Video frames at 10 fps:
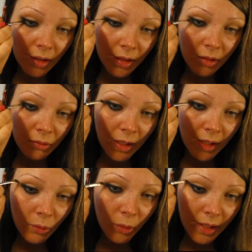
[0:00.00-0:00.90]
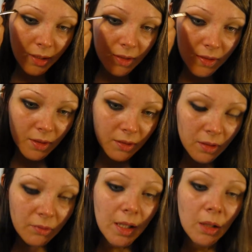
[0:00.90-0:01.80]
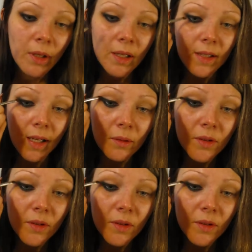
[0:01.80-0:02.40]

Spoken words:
and it really wings out.